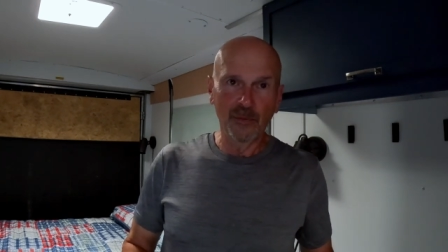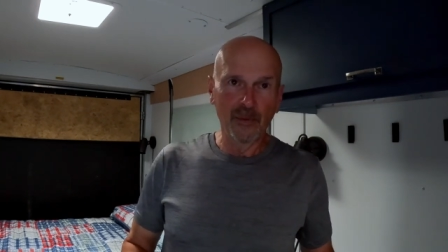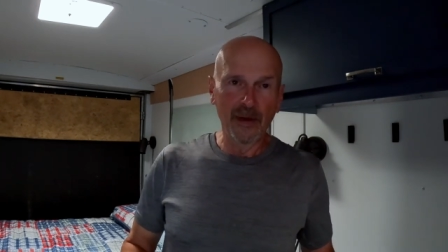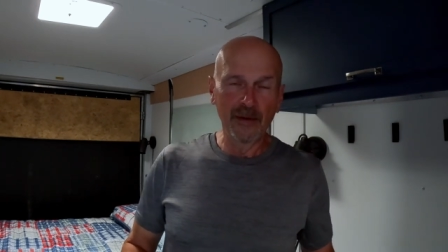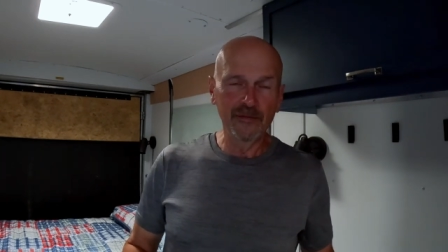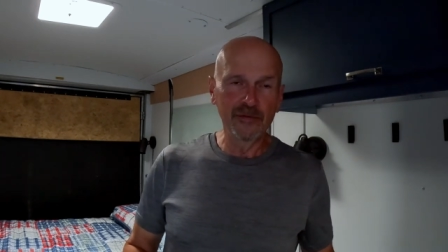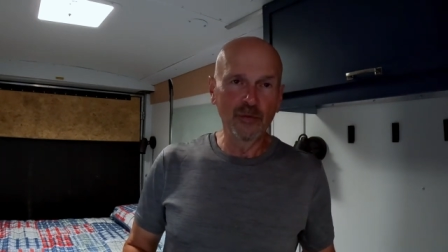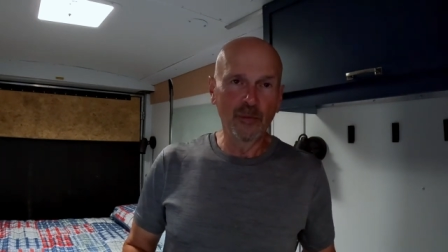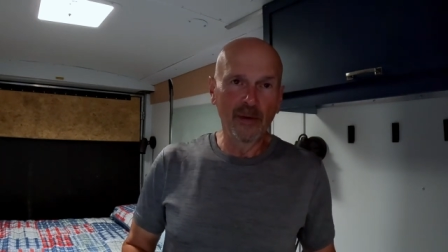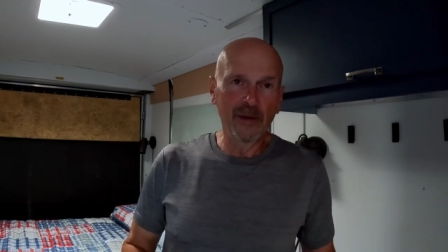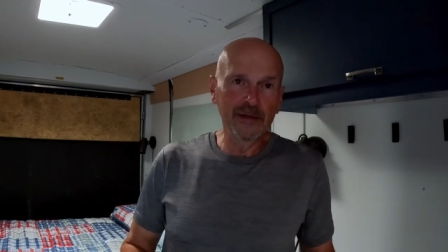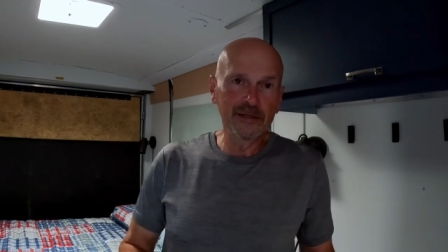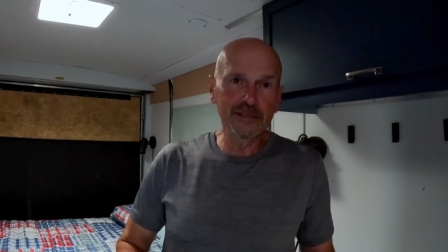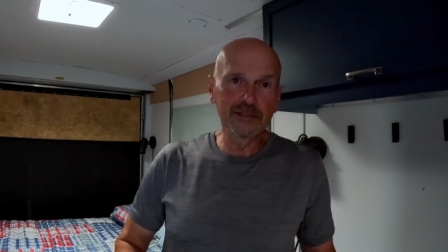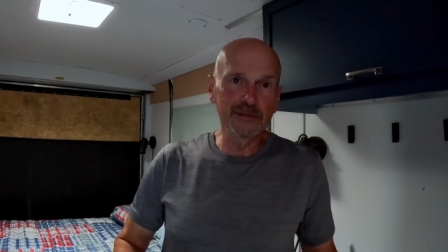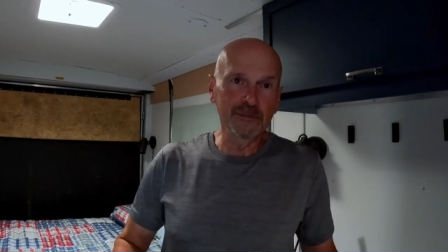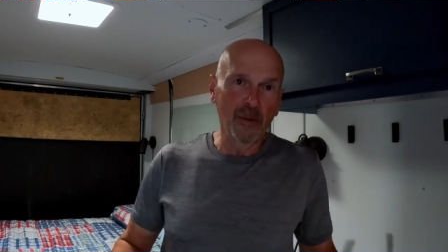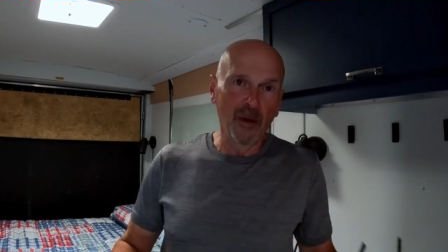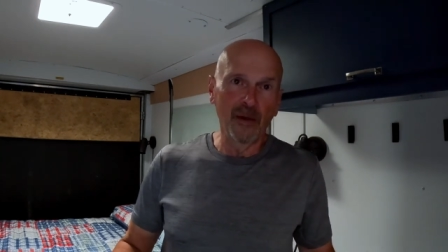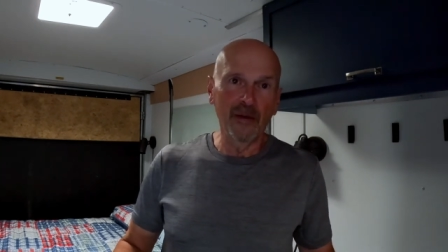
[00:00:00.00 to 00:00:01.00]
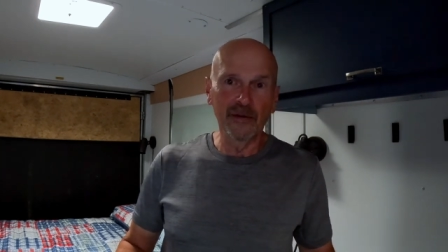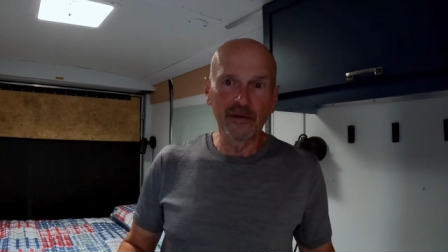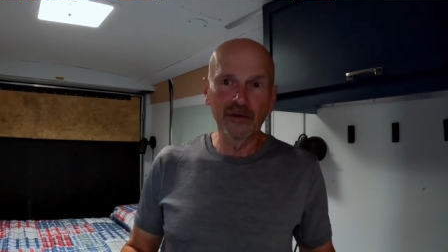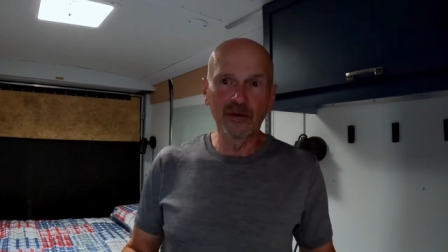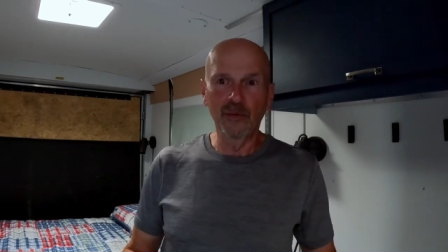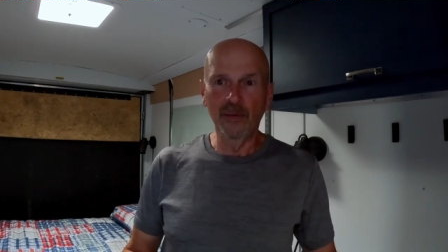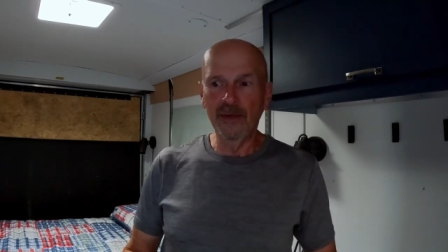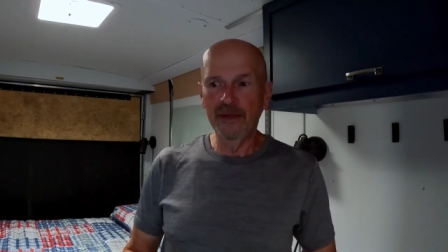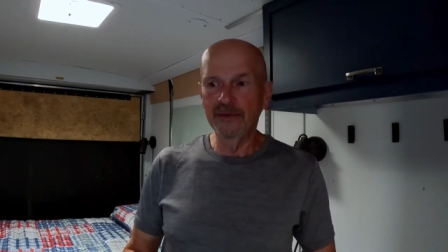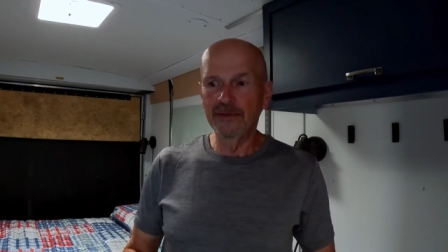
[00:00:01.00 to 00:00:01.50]
Why would you want a smaller
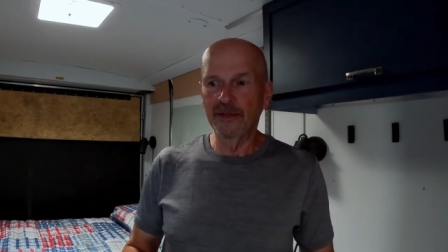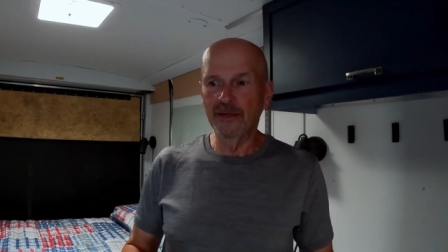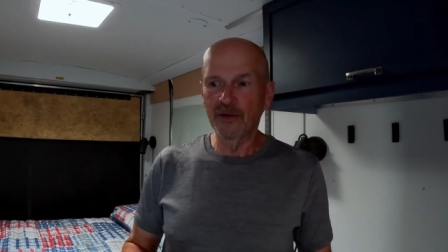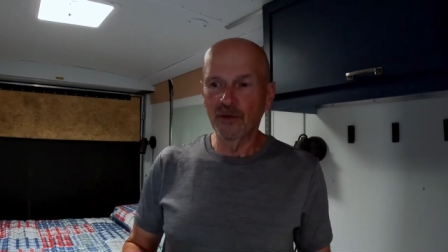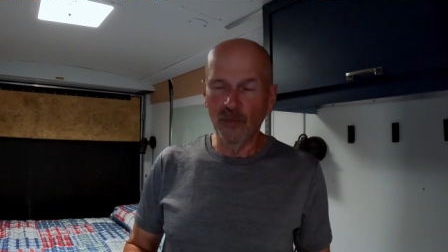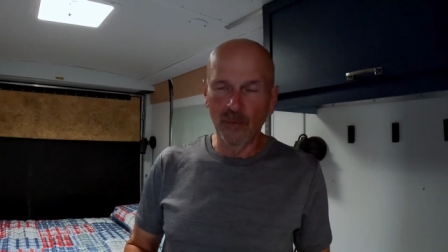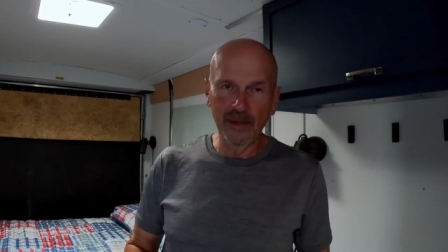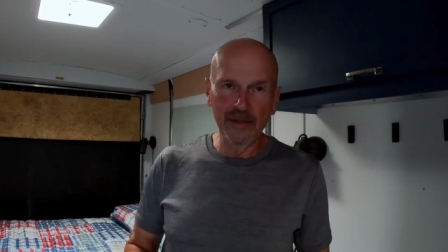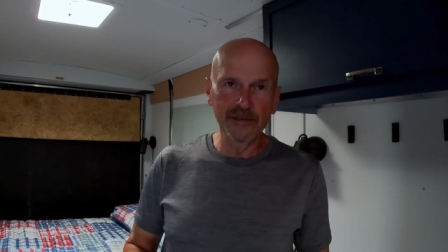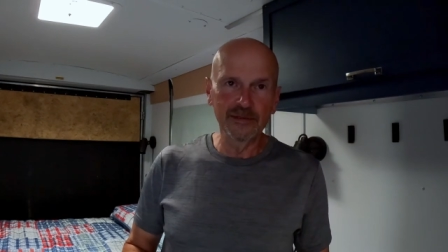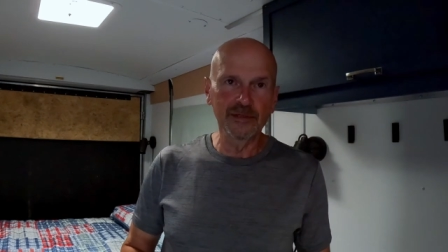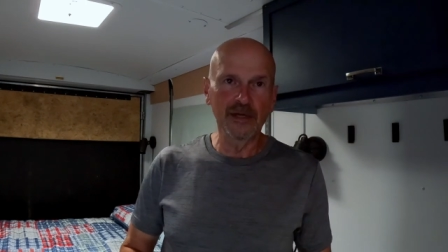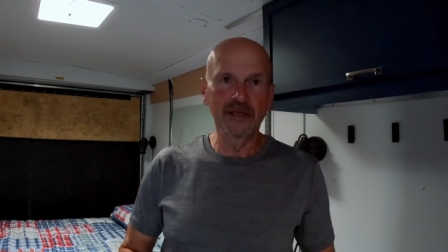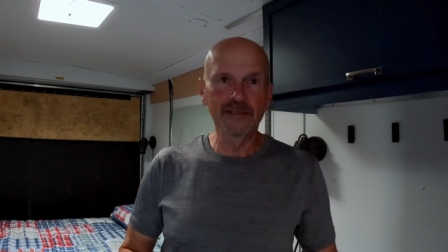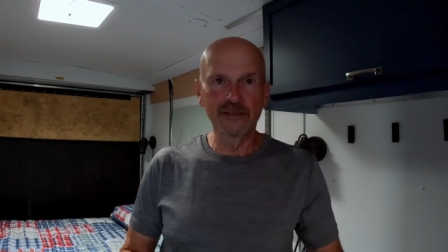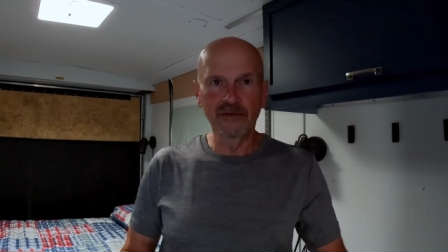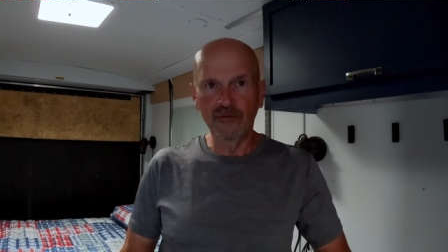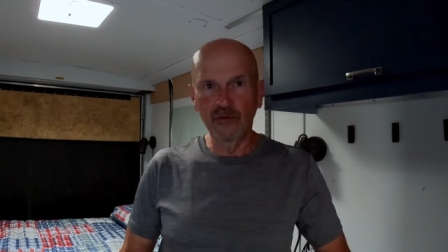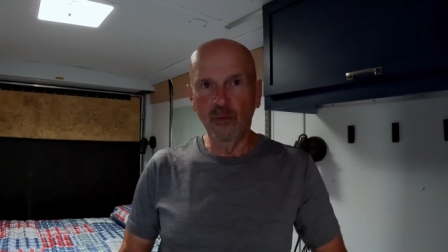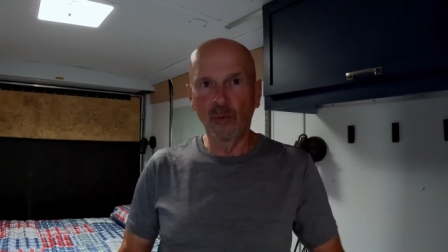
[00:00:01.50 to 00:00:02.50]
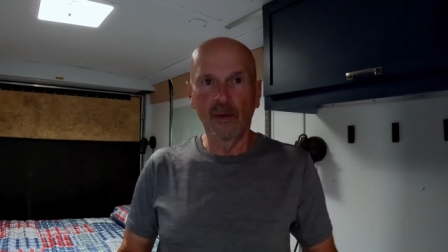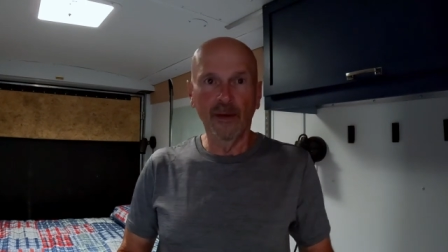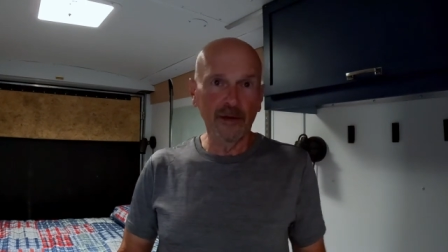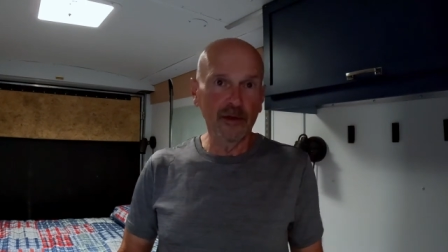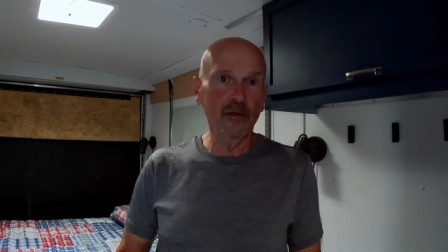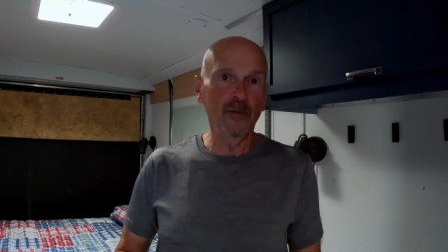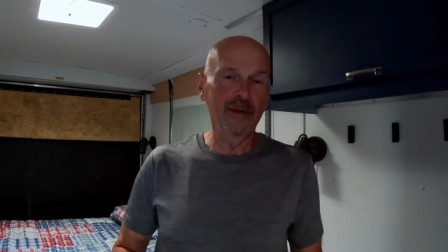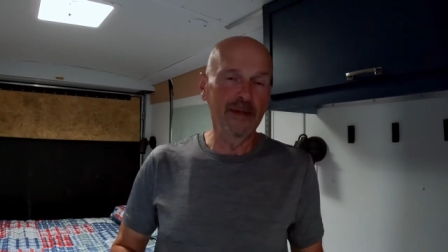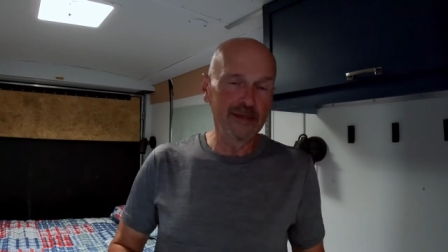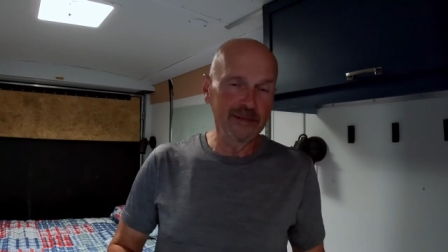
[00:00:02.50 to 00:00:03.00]
queen than a queen size if you want
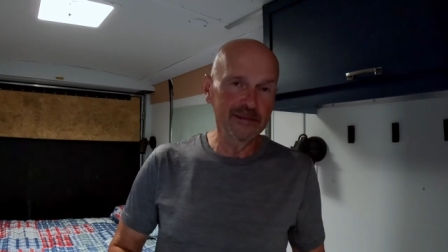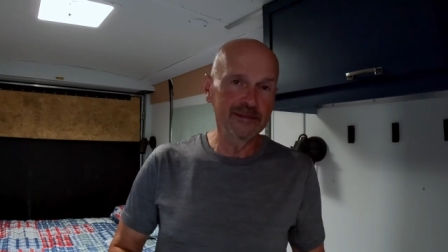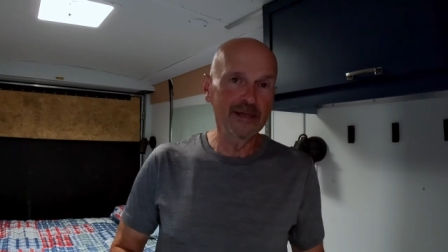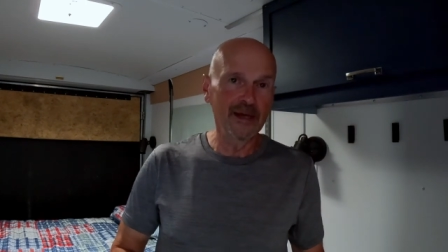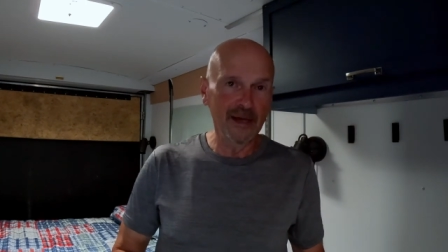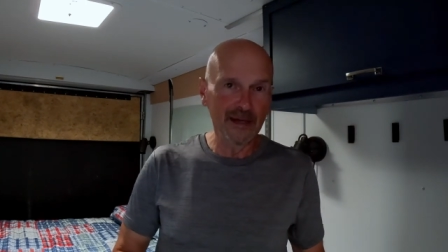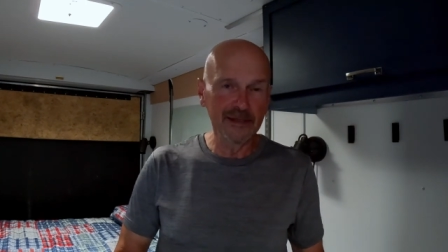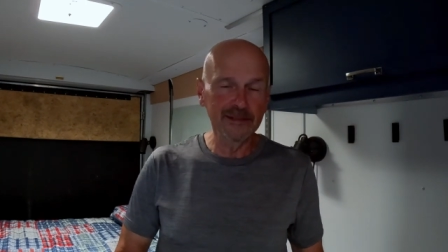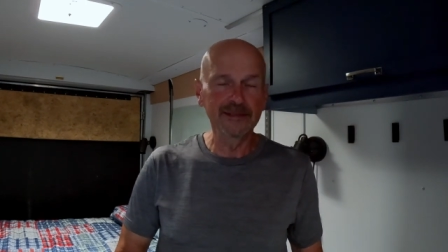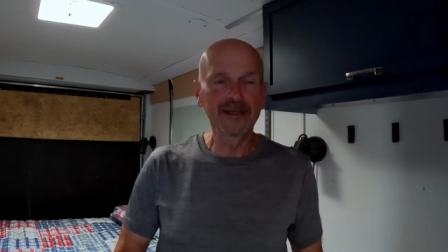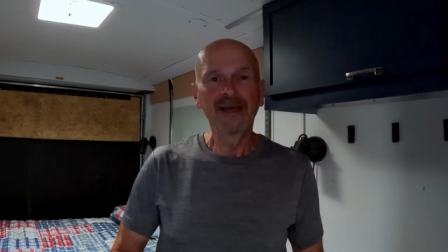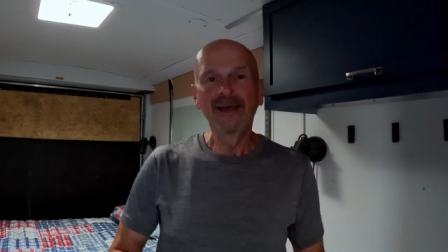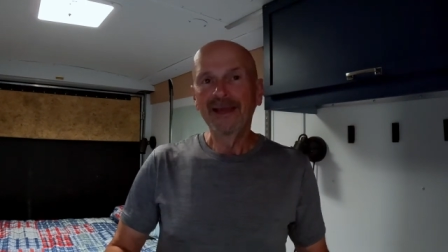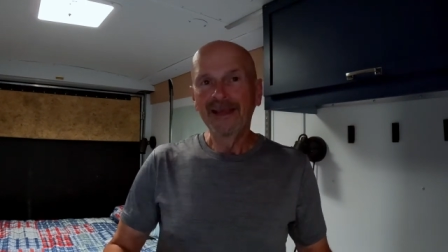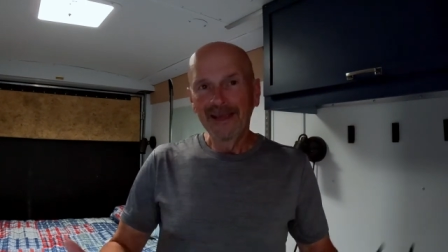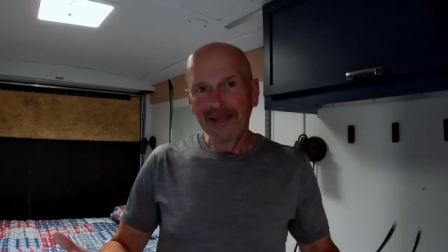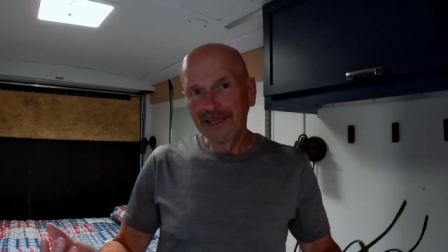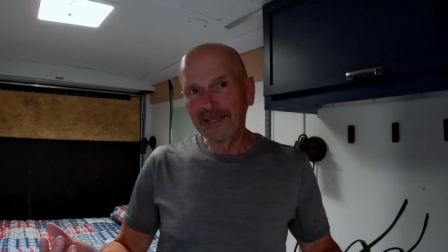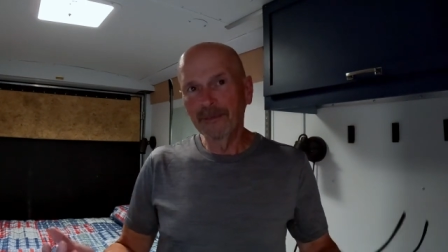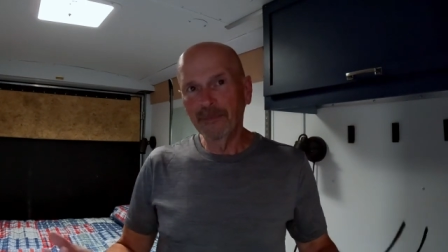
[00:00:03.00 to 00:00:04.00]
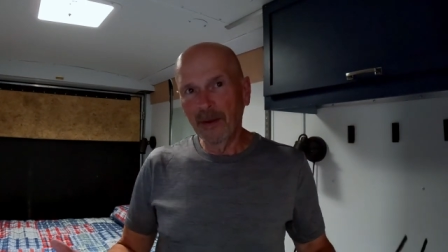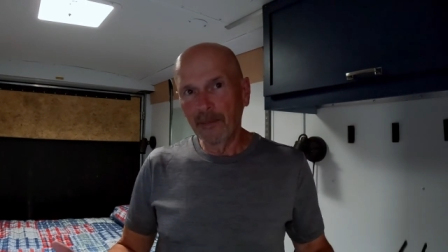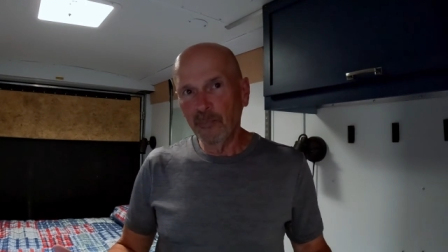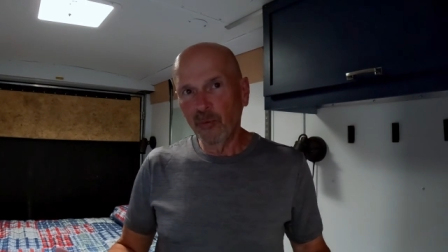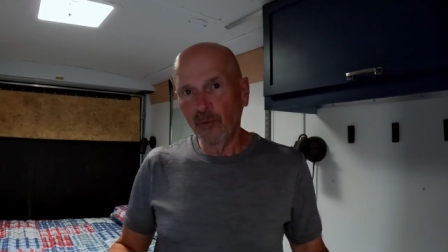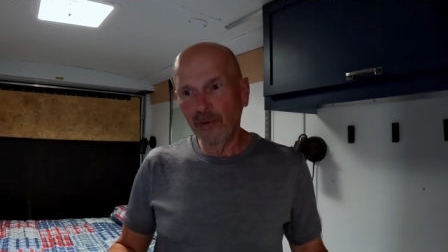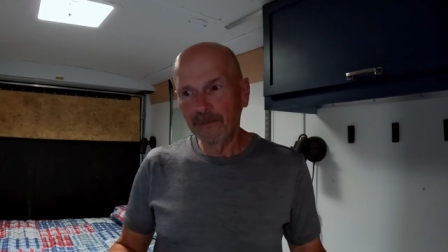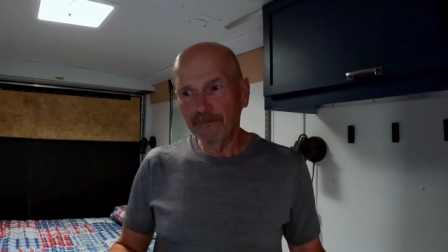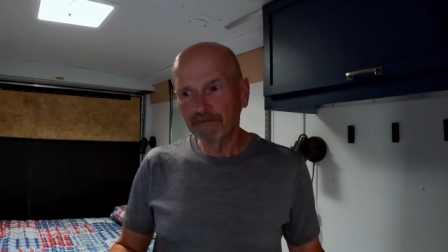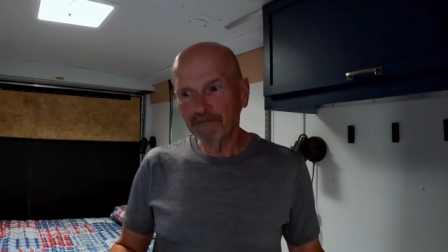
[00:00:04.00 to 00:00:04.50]
a queen size? You get my
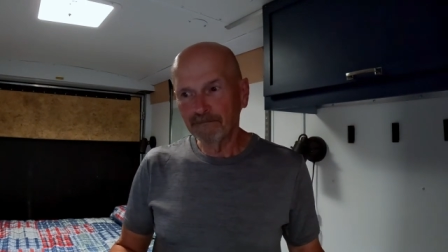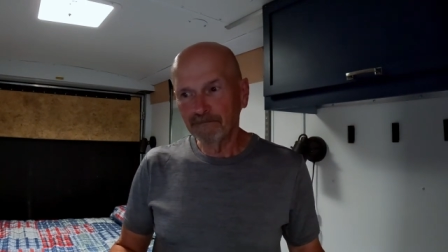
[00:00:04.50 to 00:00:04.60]
point?